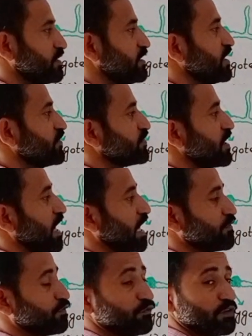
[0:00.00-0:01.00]
This
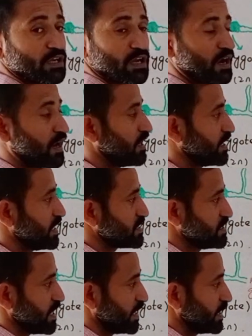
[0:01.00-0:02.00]
hyphae will called
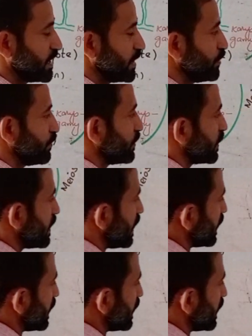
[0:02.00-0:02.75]
as dikaryotic